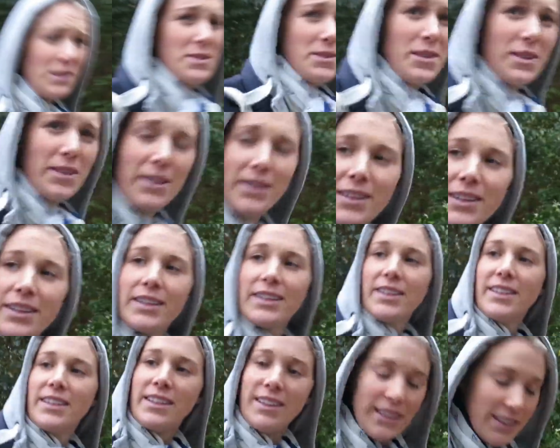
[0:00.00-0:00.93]
You went for a
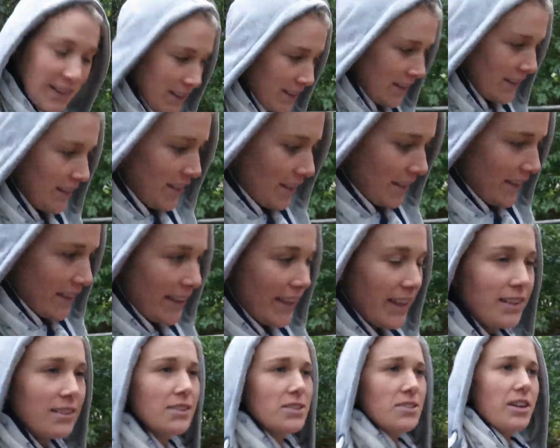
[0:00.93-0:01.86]
surf this morning.
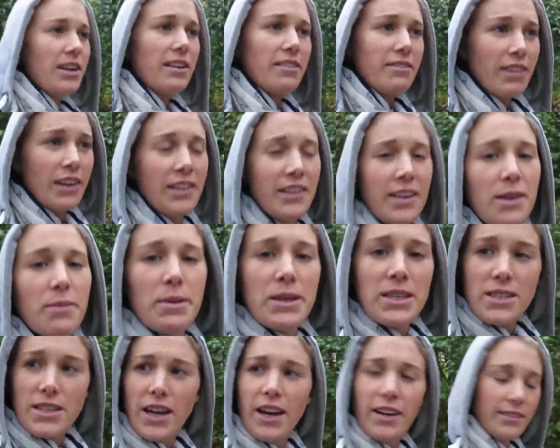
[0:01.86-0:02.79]
Yeah, it was really fun. You
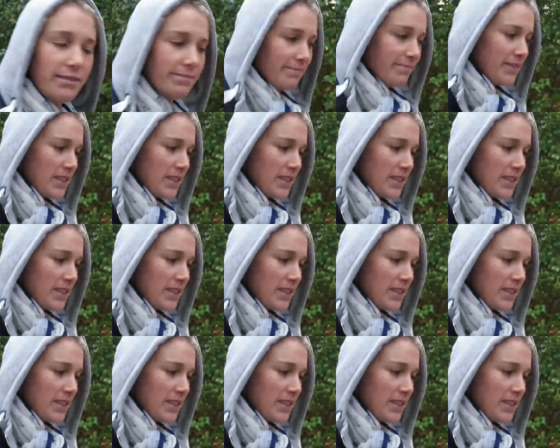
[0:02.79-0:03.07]
missed out.